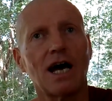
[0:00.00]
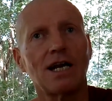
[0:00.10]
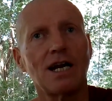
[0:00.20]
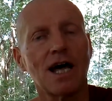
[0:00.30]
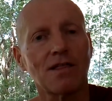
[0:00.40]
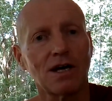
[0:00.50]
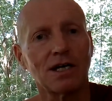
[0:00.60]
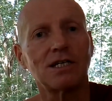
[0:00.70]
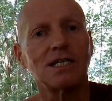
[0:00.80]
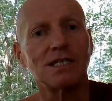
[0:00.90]

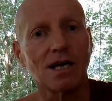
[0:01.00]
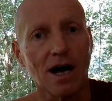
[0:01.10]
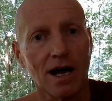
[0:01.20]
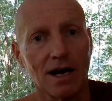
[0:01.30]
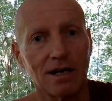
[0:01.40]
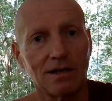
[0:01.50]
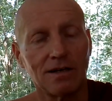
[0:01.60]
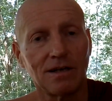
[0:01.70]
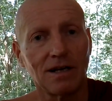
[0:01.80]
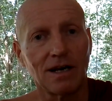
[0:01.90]
another desire
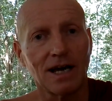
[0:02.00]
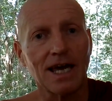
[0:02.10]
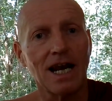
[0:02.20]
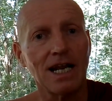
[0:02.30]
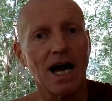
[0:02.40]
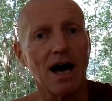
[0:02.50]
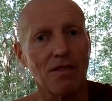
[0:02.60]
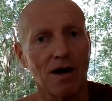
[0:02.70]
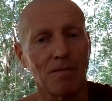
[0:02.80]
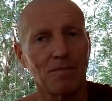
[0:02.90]
like any
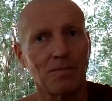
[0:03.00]
other.